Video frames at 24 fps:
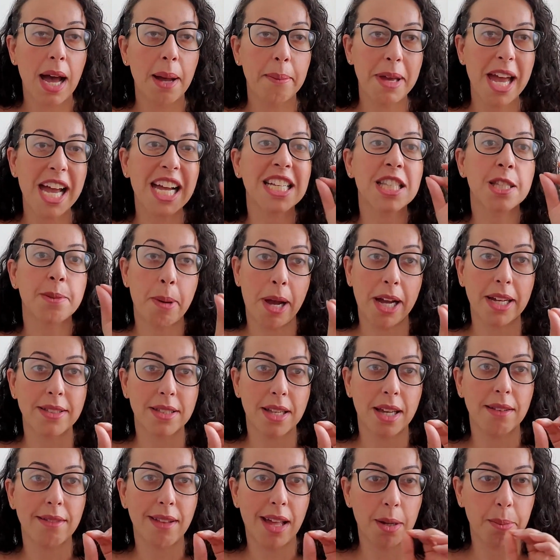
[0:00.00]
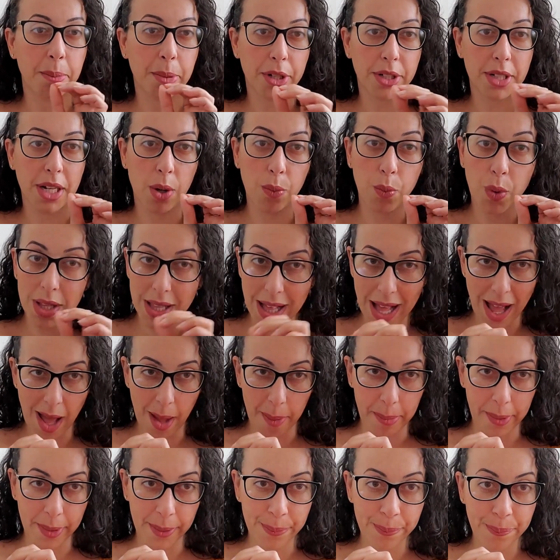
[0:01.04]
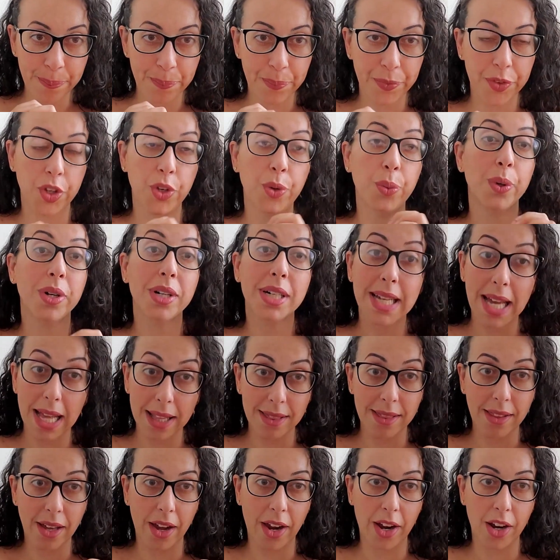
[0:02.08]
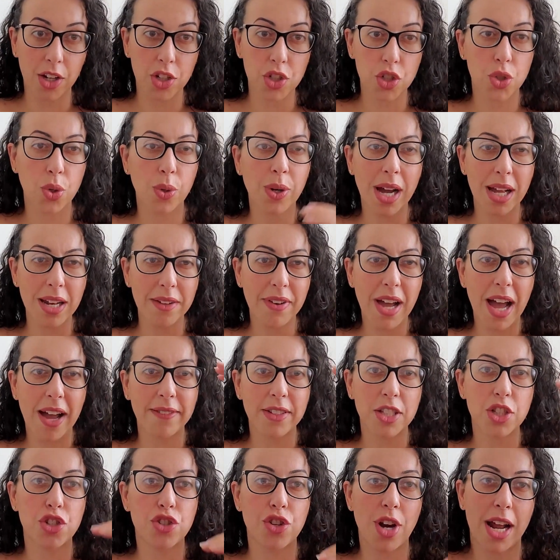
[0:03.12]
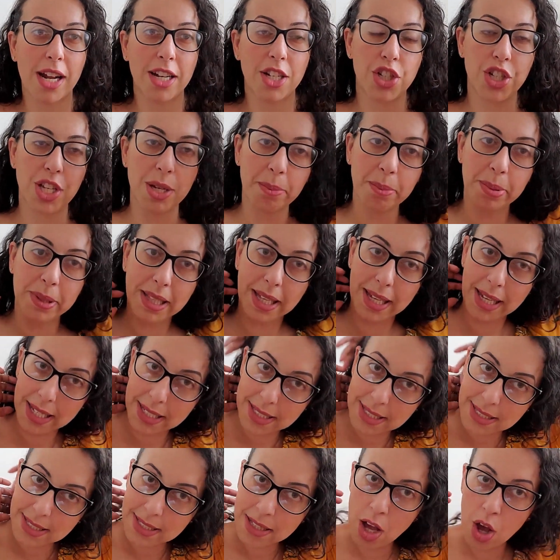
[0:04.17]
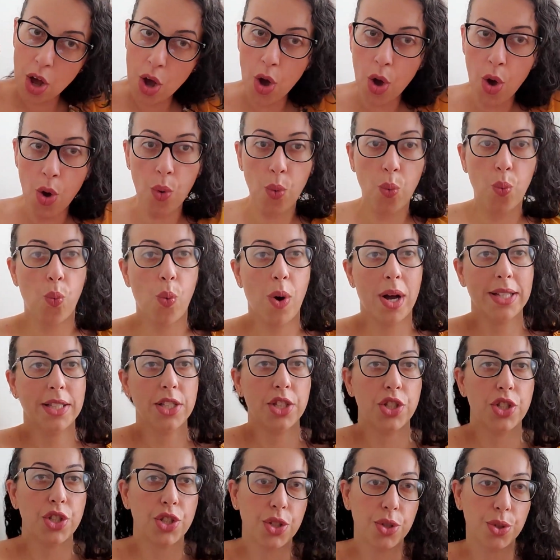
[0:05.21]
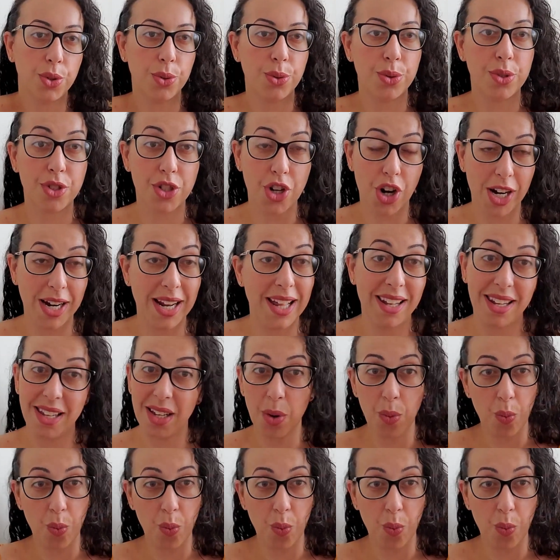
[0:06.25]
expect it. Like burnout will happen. You will get there. So kind of have a strategy in place once you start hitting a